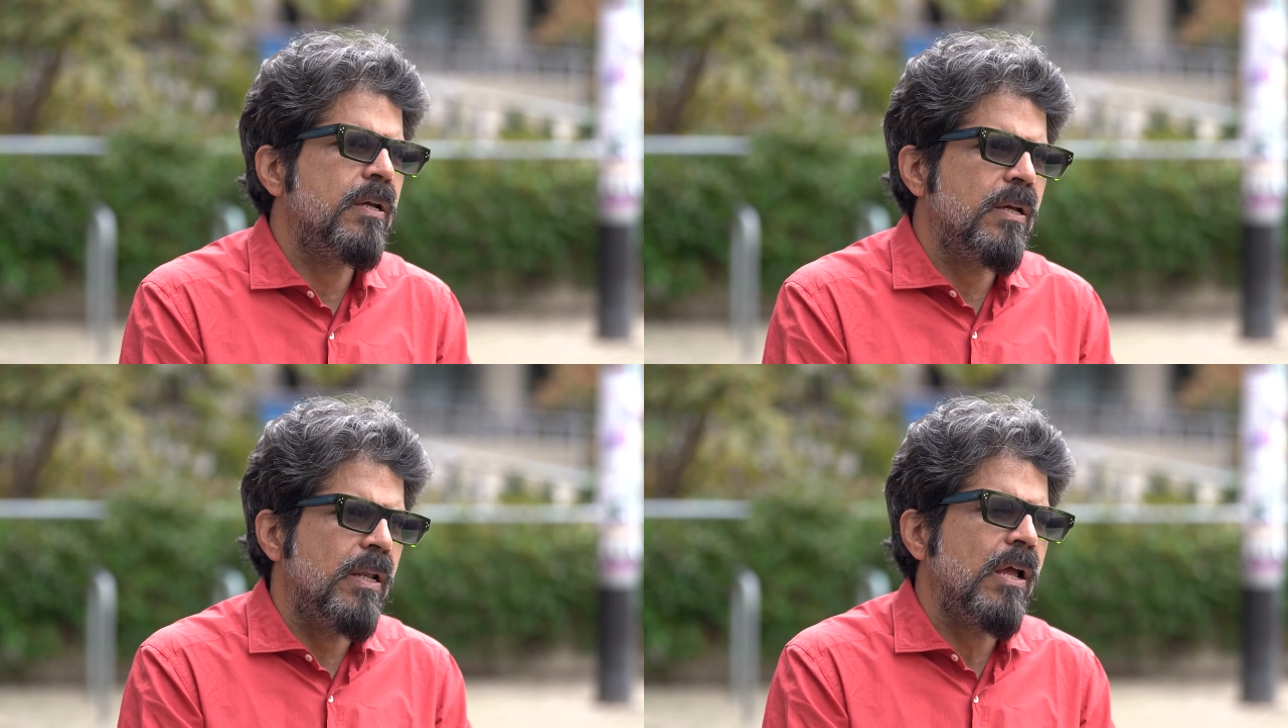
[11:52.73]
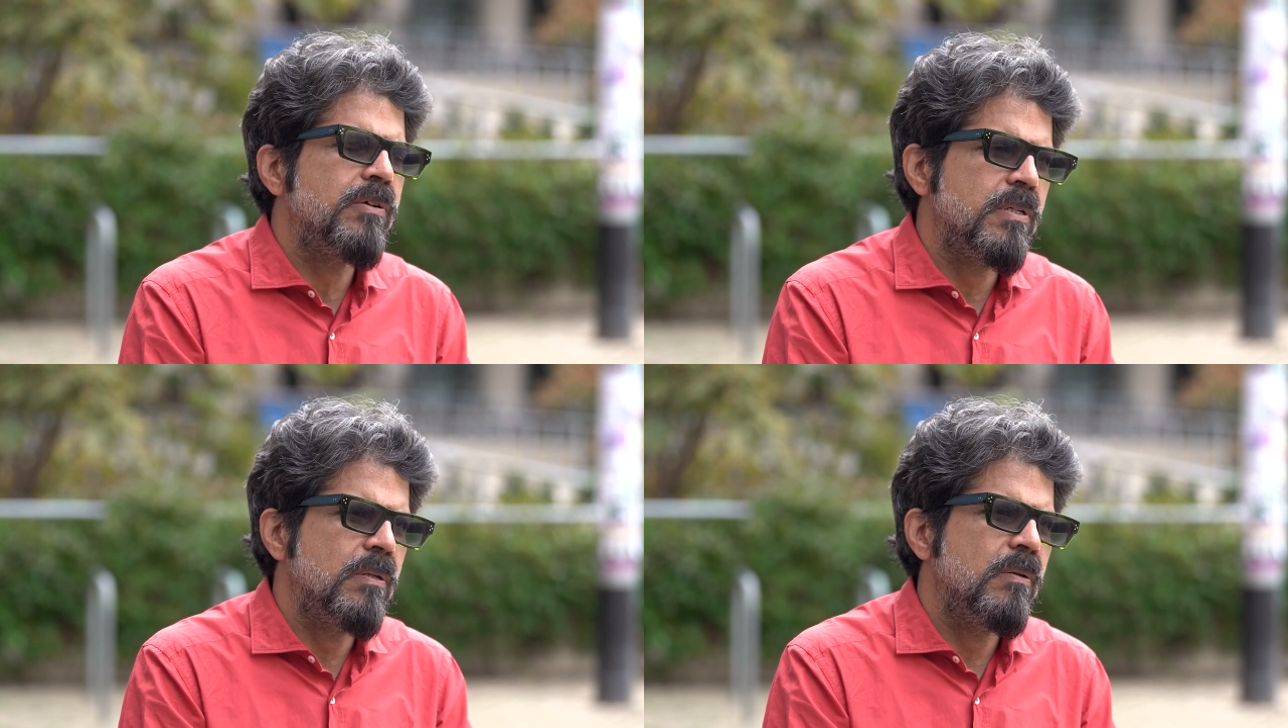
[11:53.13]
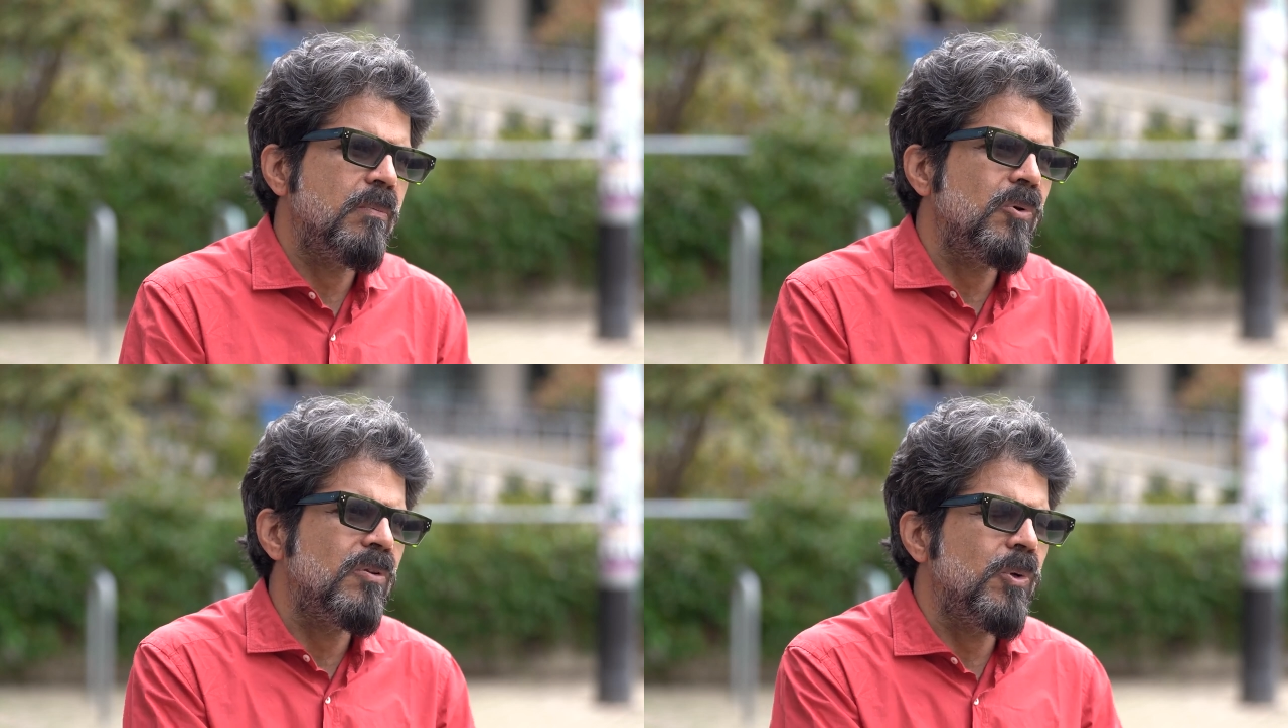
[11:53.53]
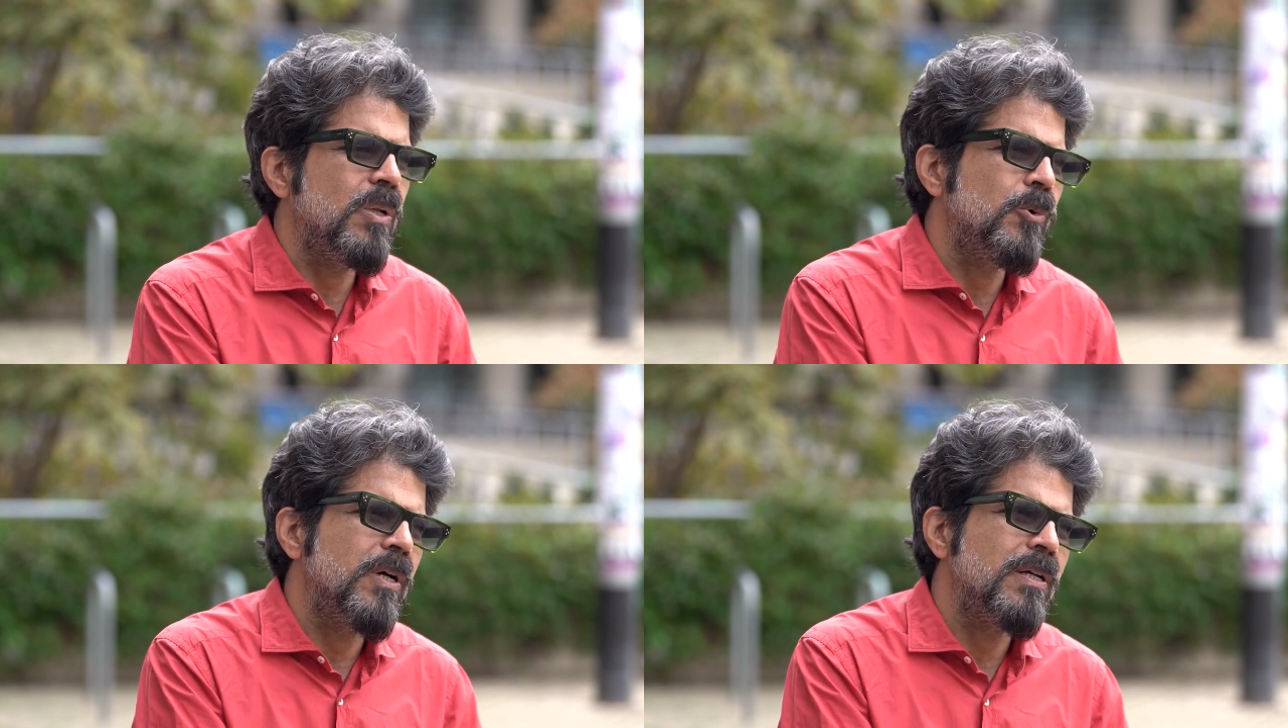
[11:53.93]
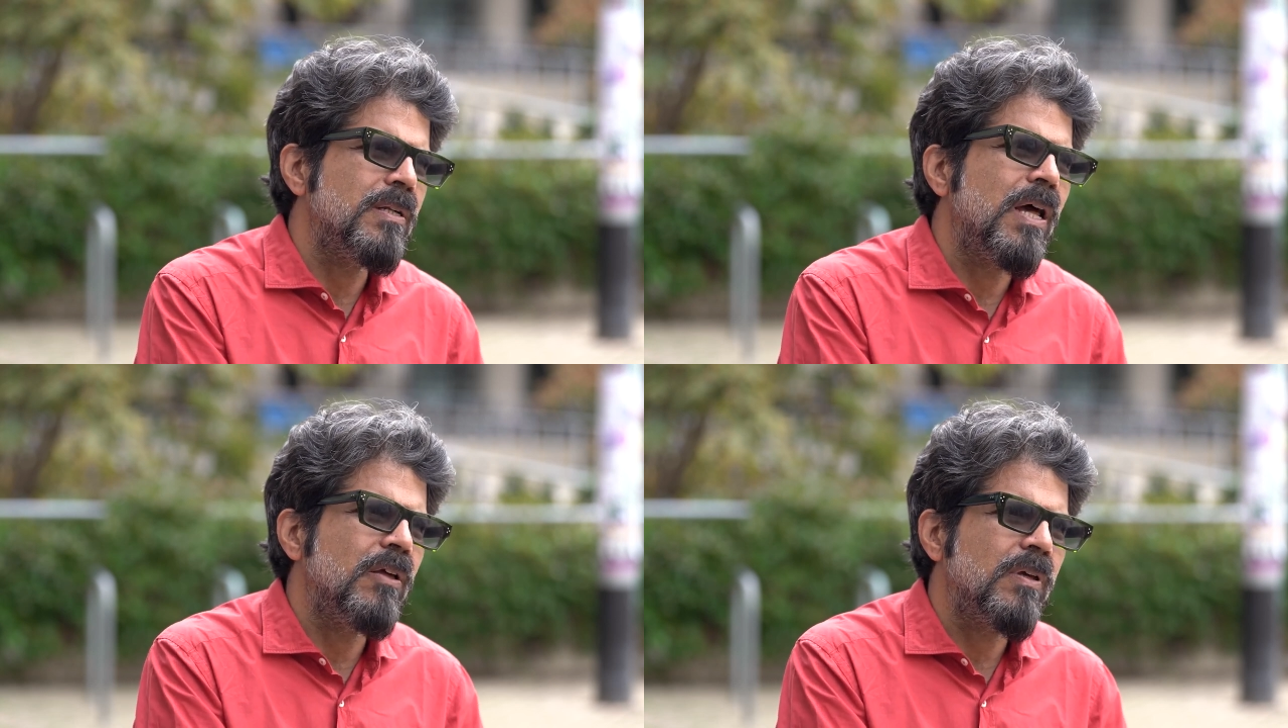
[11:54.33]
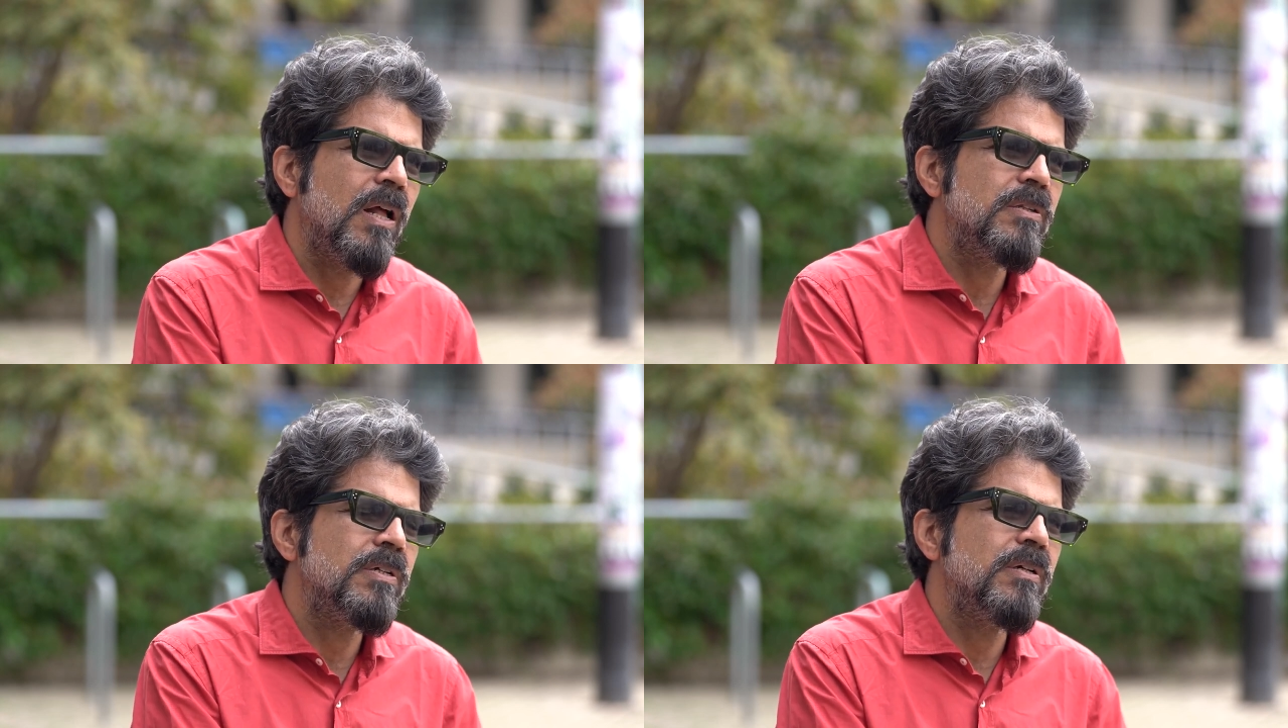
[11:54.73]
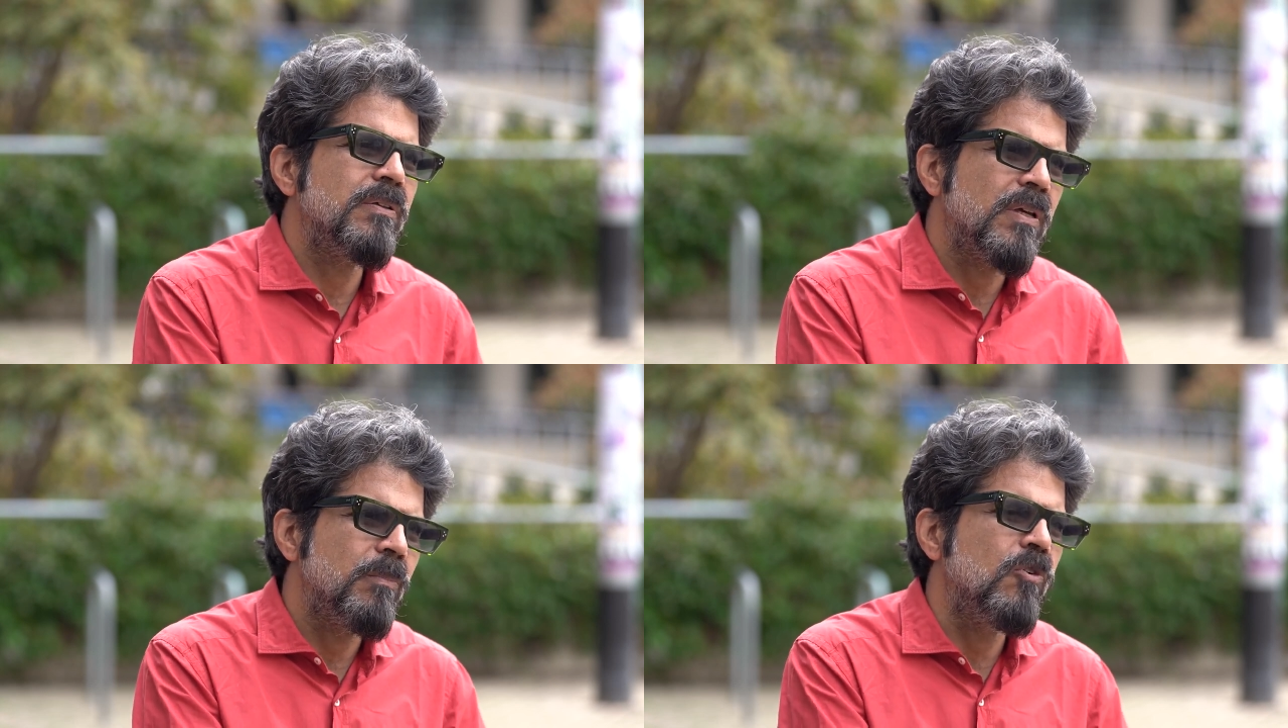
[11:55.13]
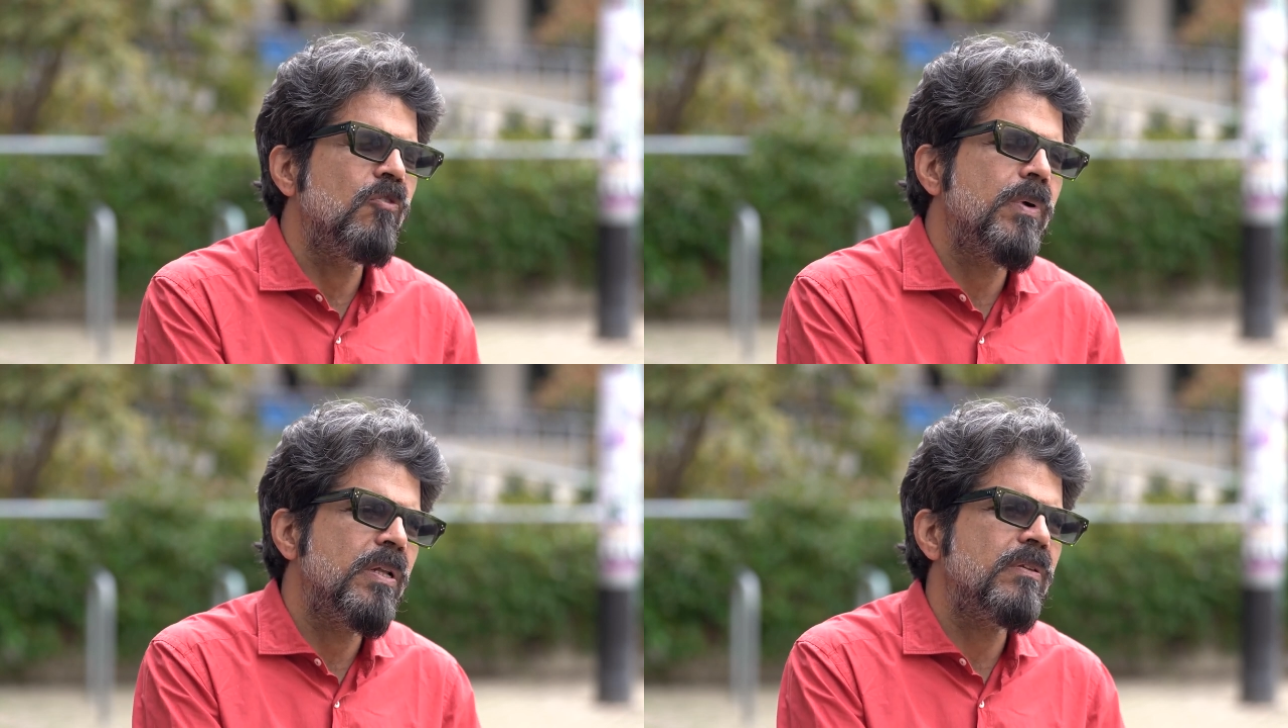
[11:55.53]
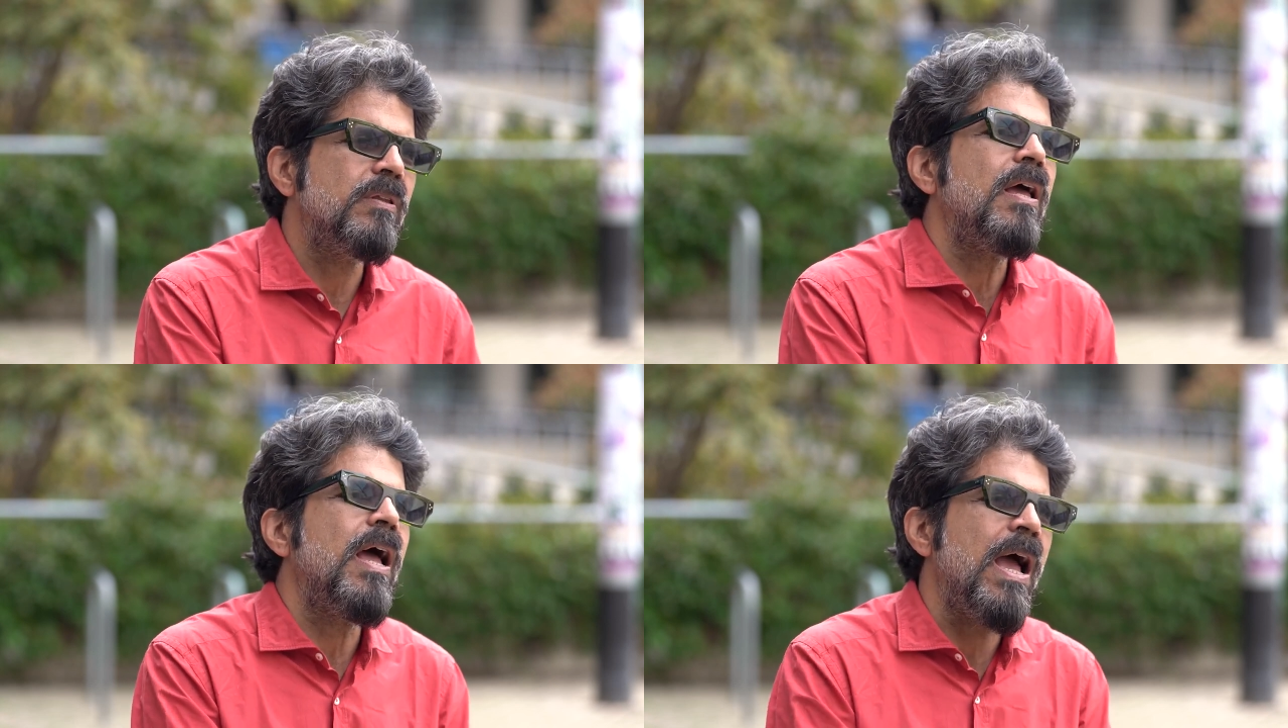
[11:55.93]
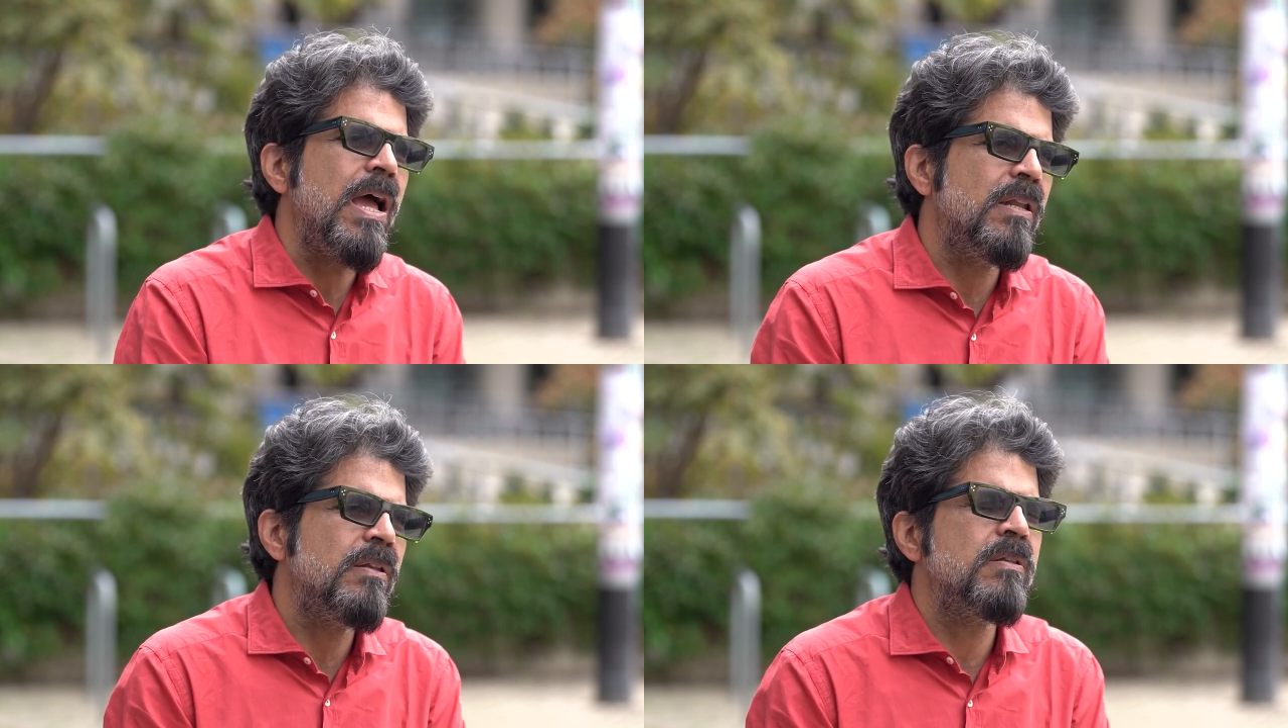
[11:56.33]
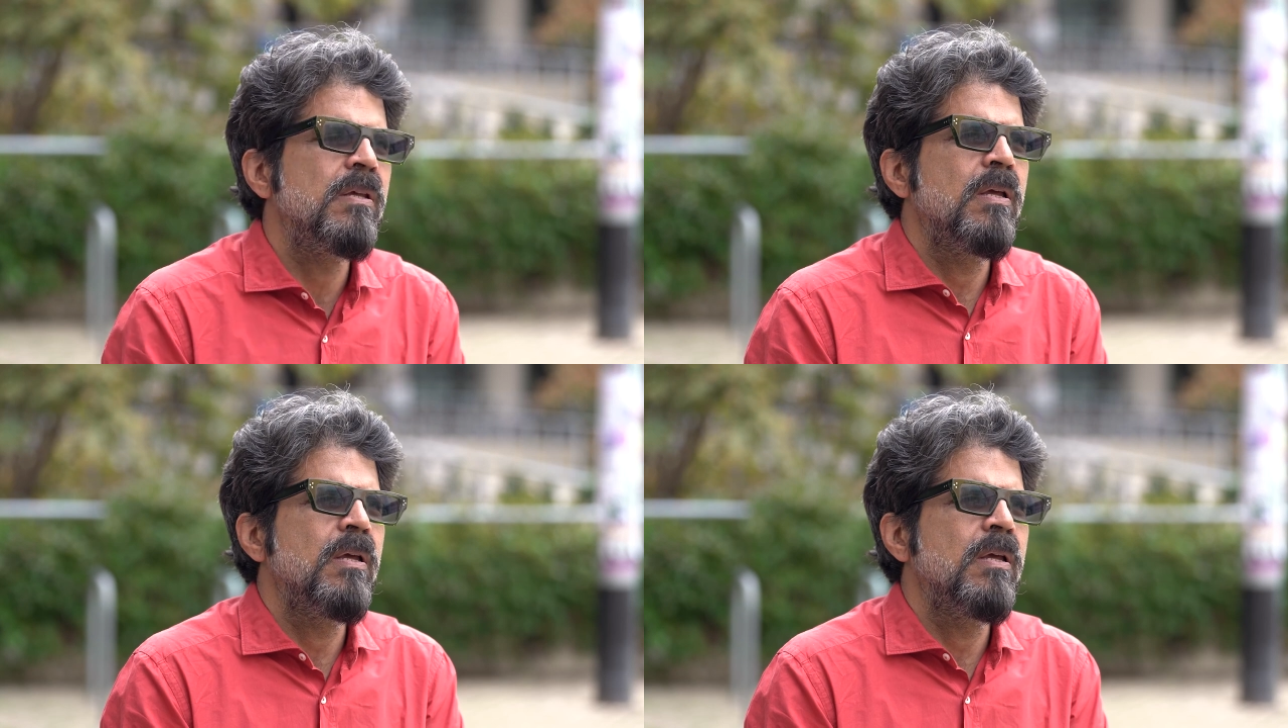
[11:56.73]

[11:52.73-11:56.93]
connection between working class cultures and movements and